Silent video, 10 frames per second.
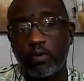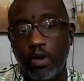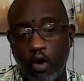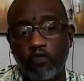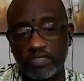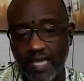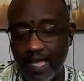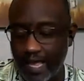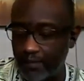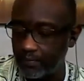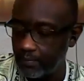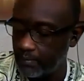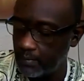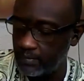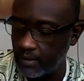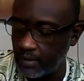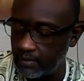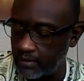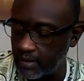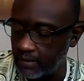And so over time,